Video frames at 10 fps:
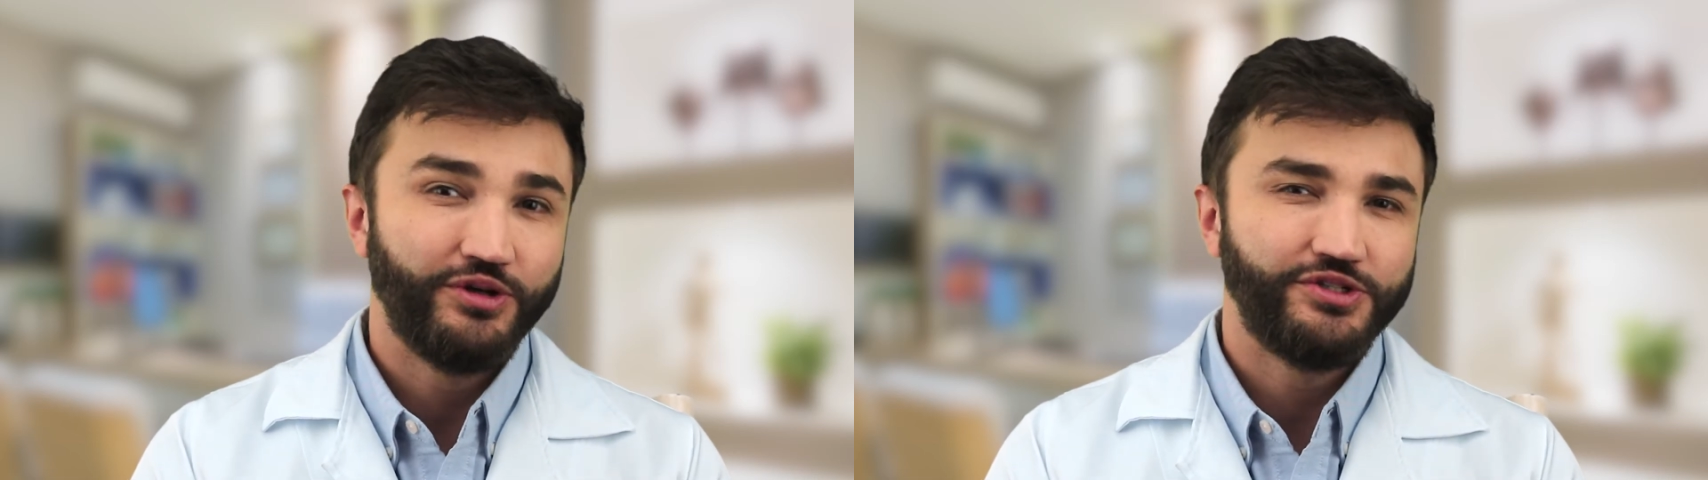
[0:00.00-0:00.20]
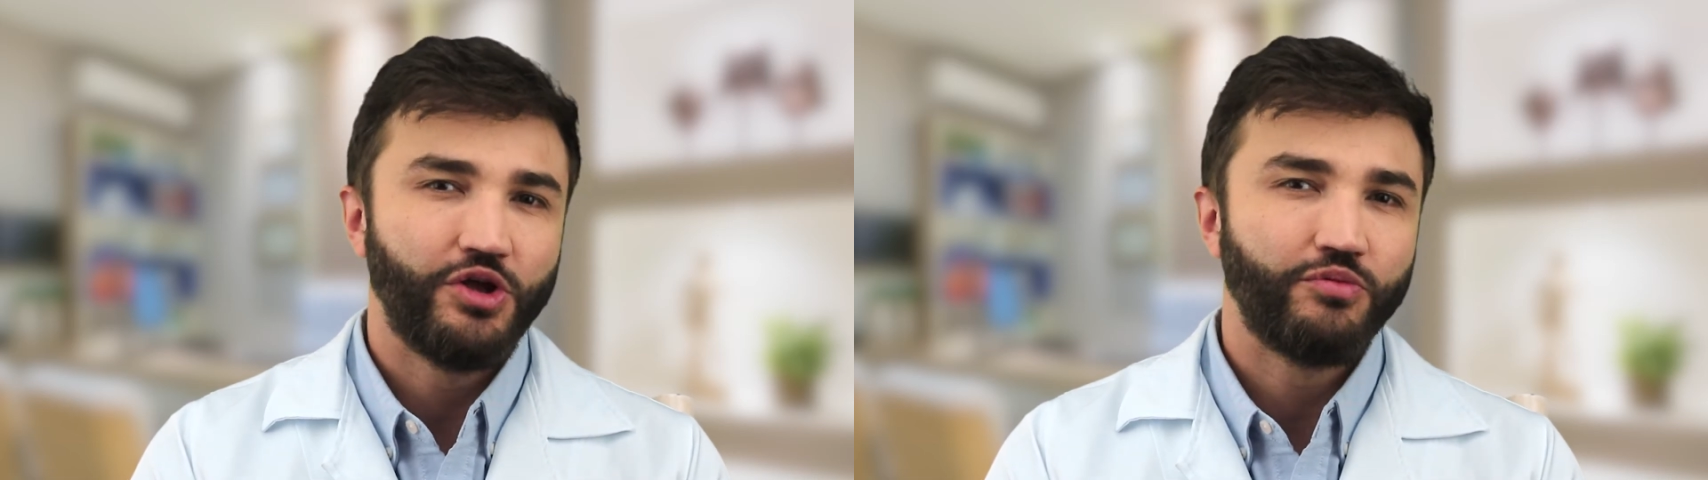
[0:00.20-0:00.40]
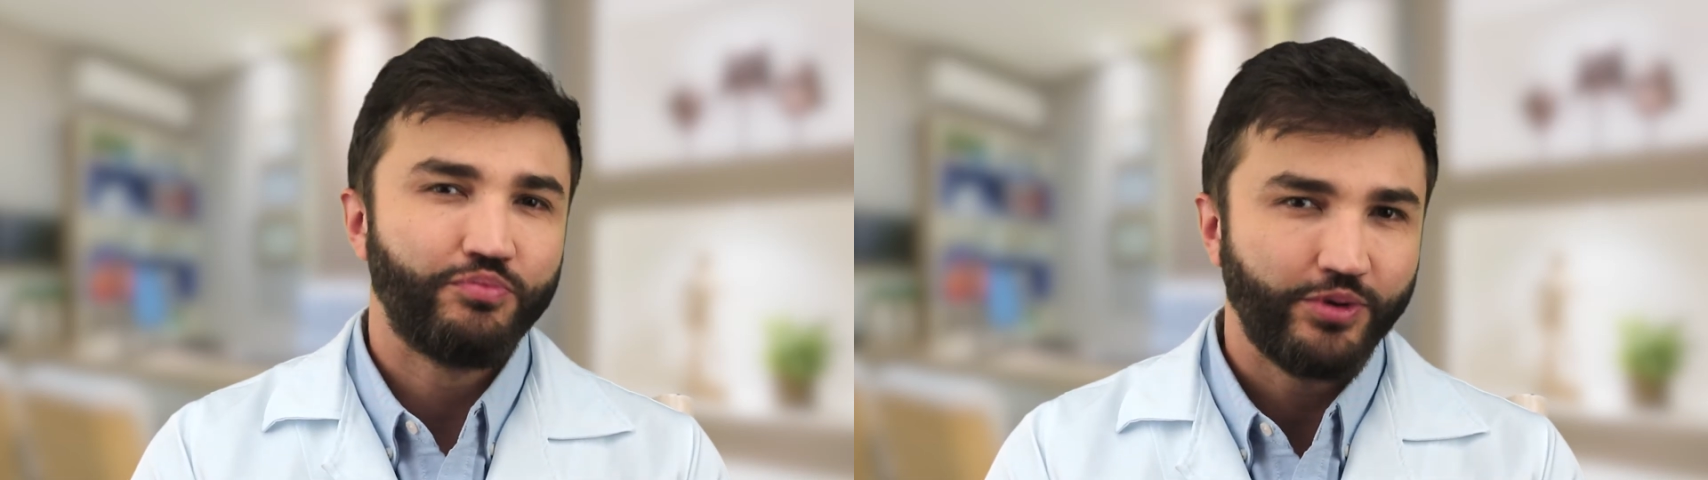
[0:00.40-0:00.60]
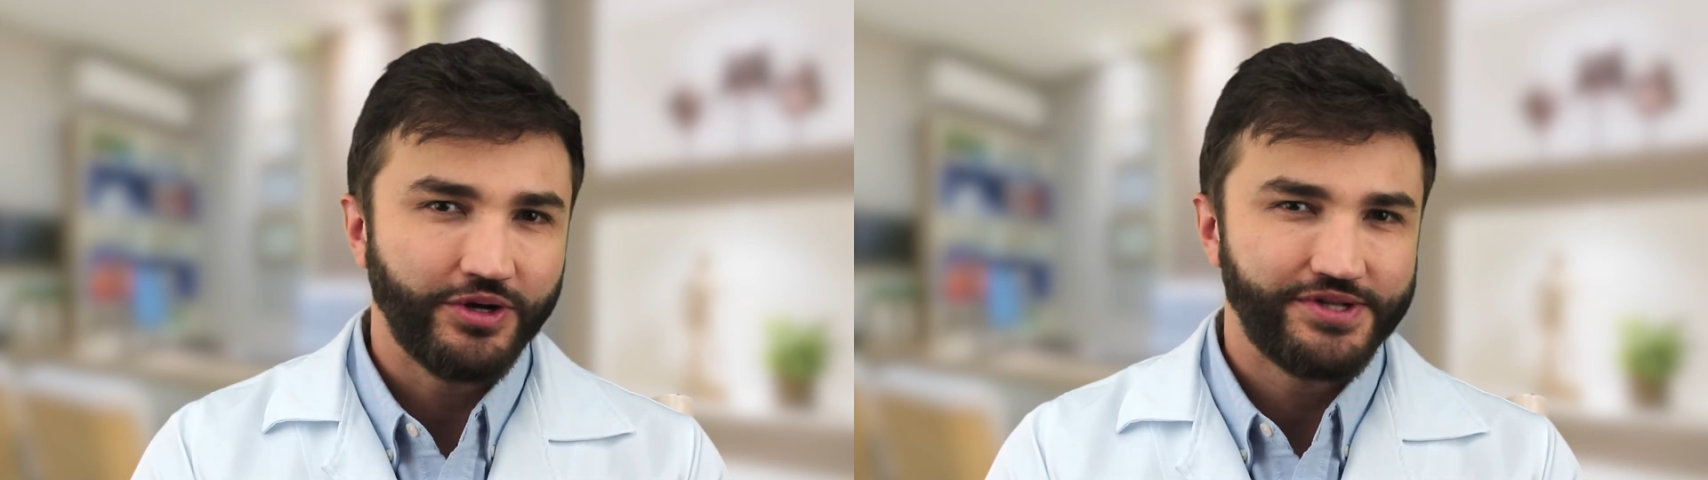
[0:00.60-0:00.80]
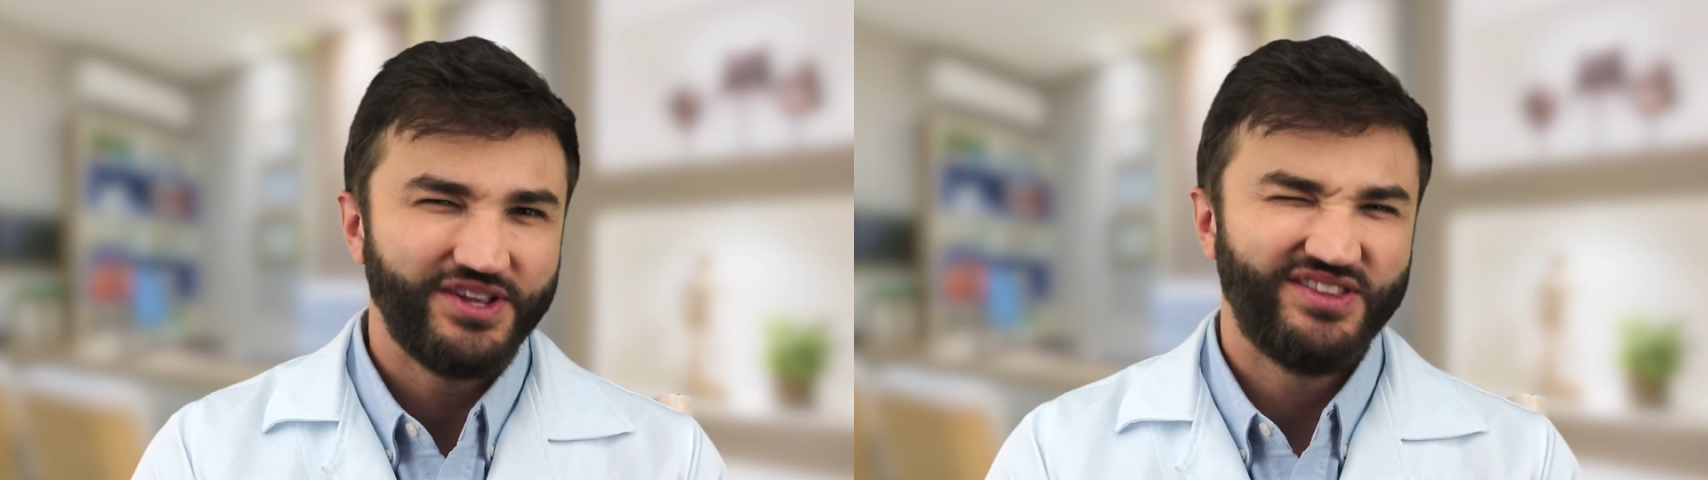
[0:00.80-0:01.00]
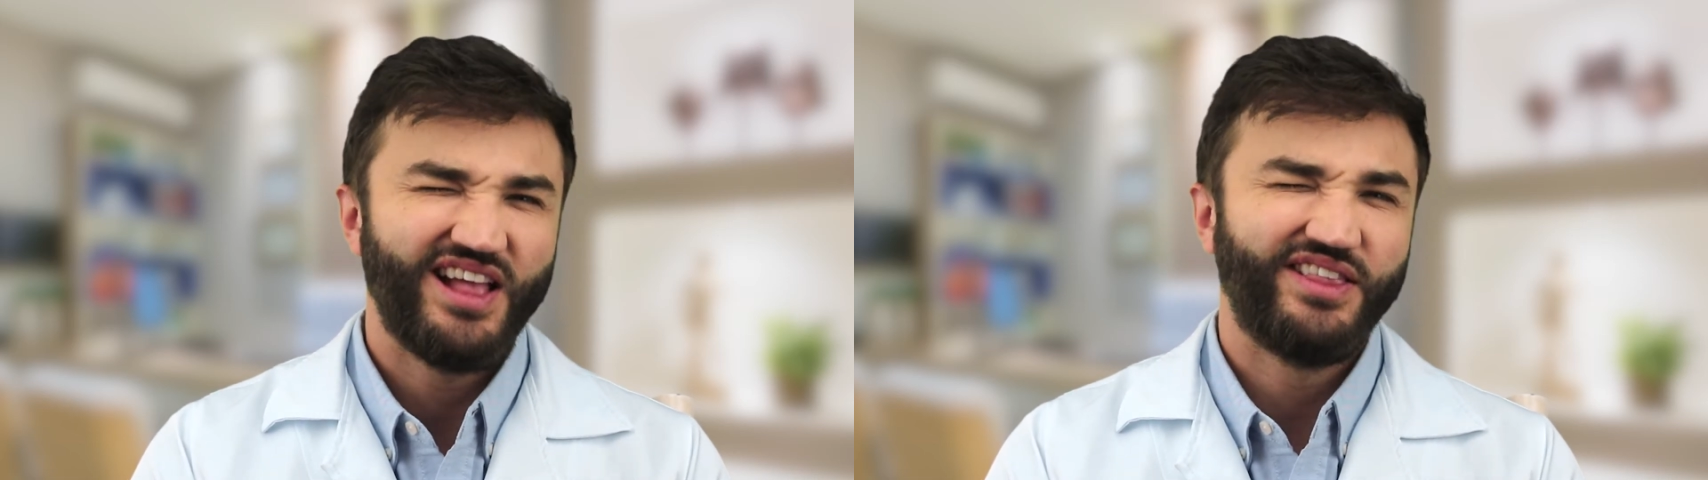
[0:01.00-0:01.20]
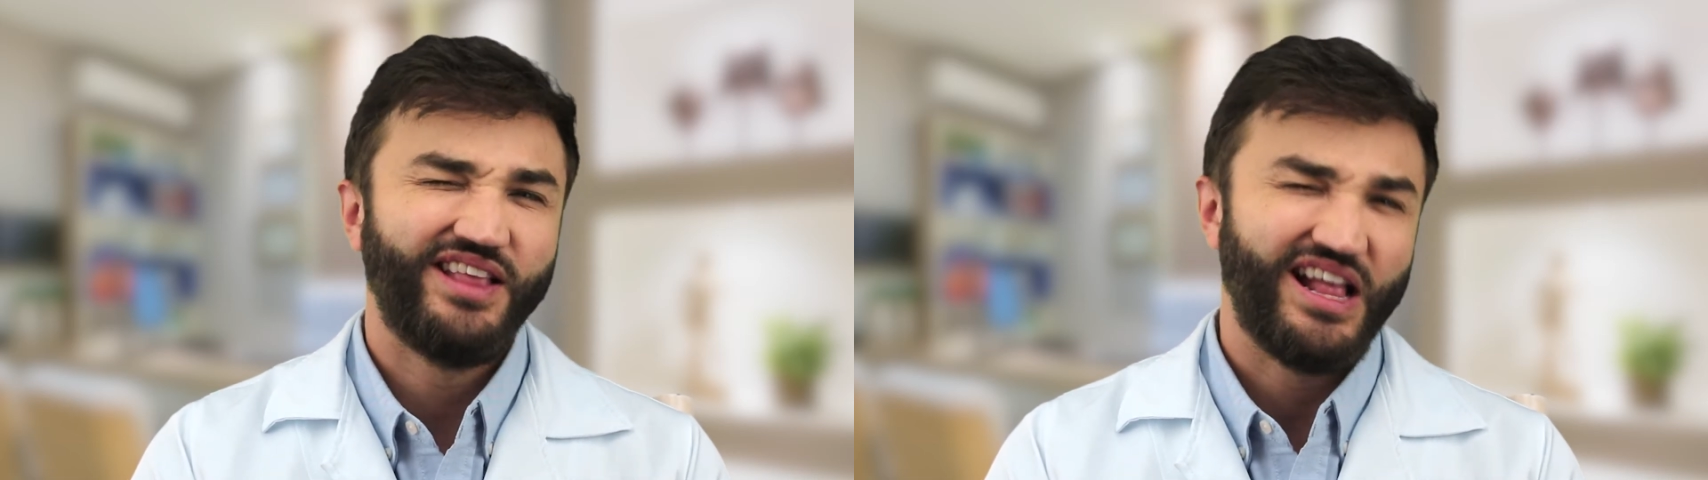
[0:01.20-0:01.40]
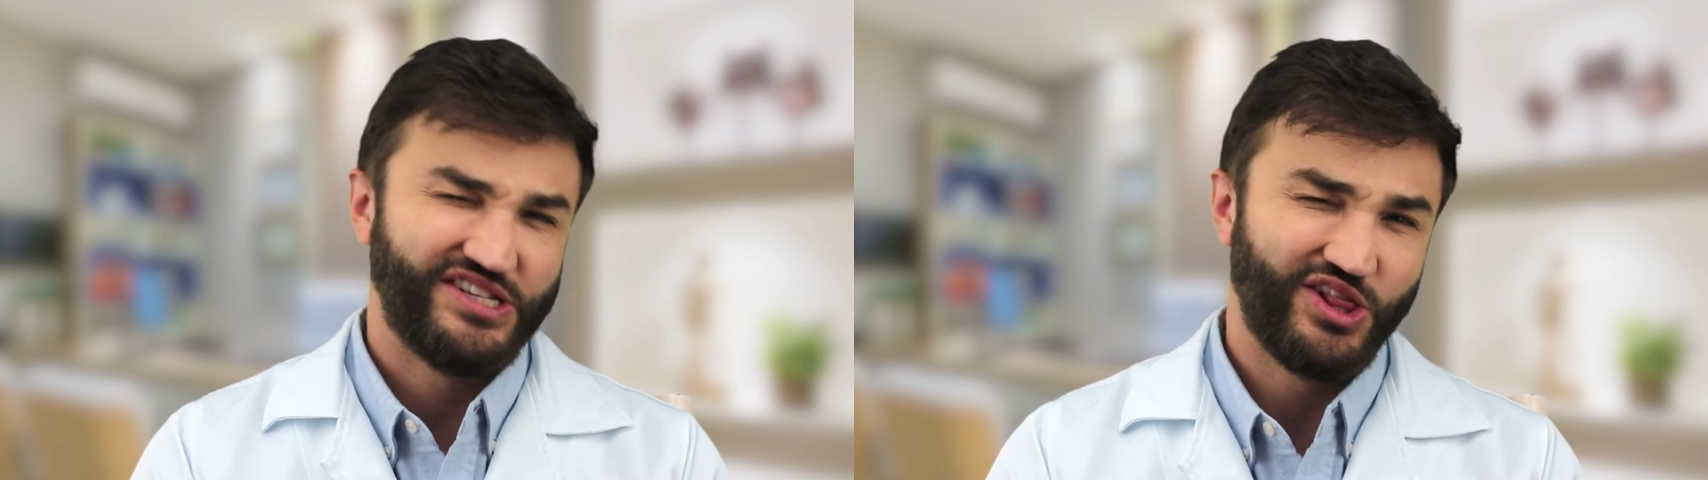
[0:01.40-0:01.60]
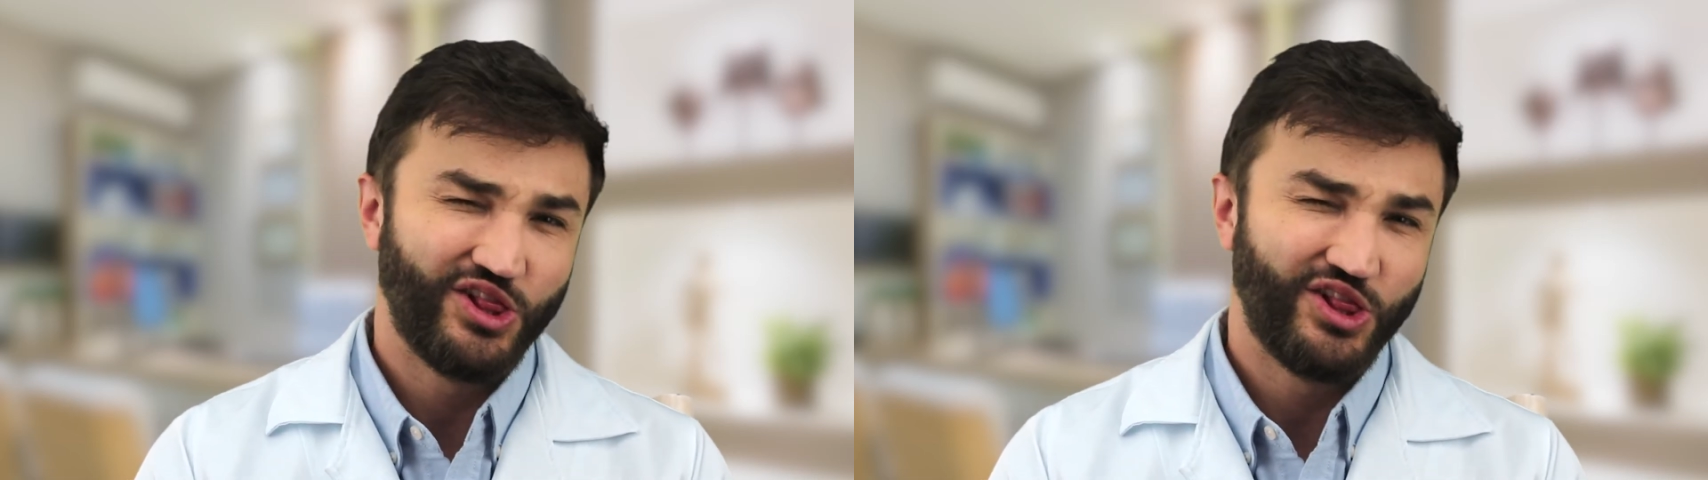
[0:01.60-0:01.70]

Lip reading: putting on piercing that gets